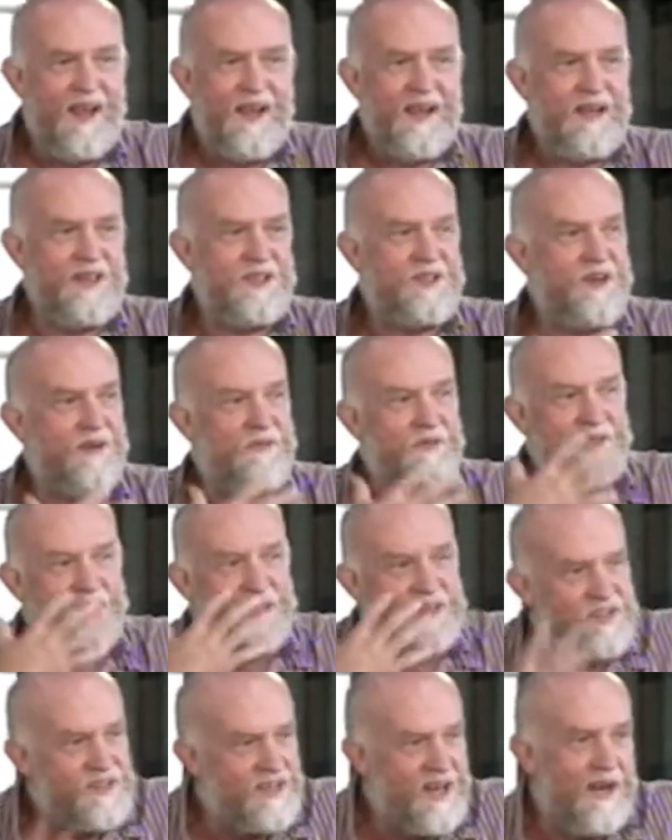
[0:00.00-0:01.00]
He suffered the
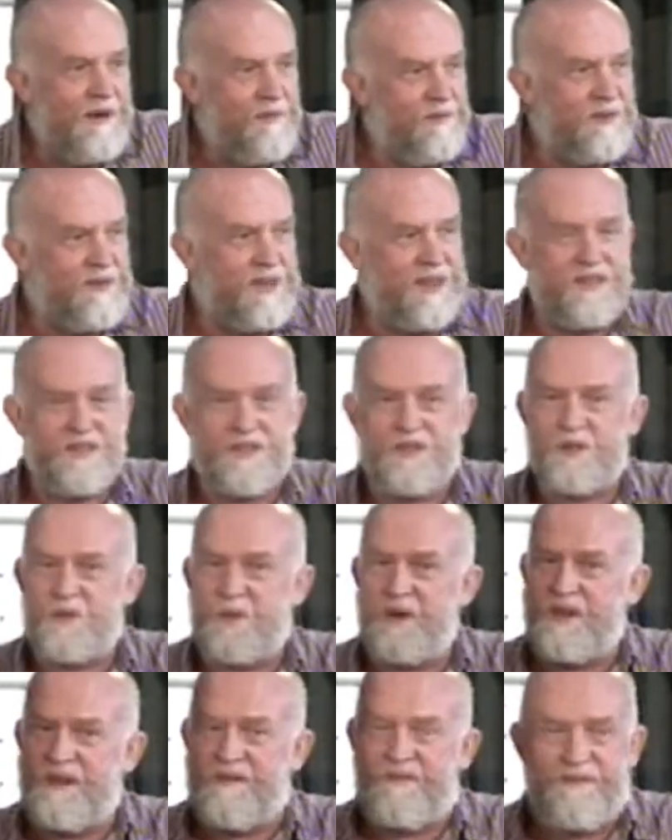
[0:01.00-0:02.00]
same things as
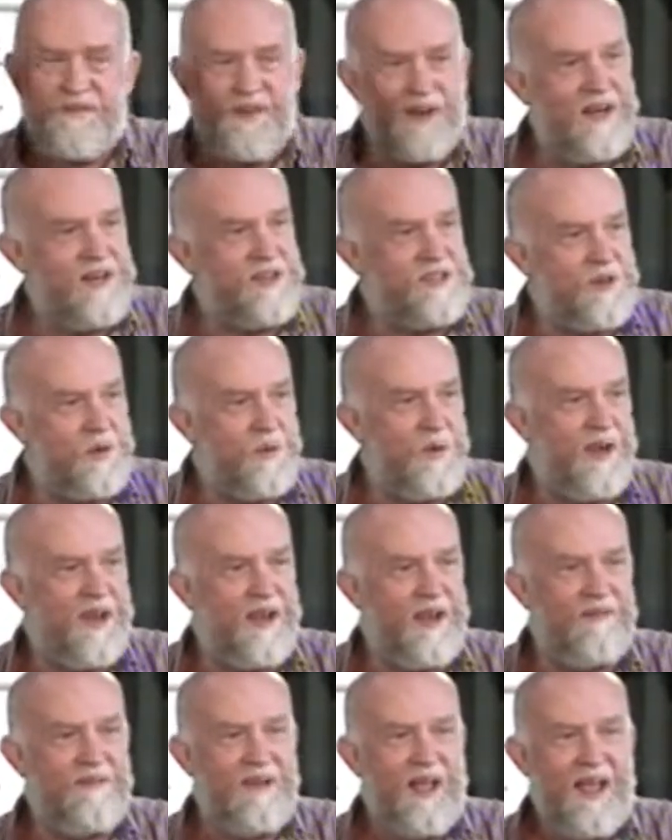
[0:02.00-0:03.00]
we, the feelings that we
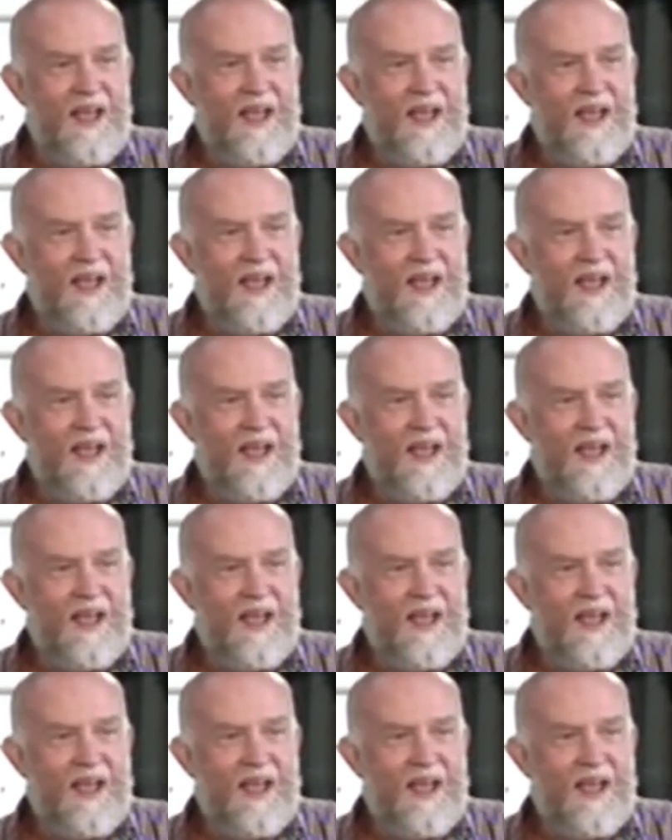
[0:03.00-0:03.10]
have.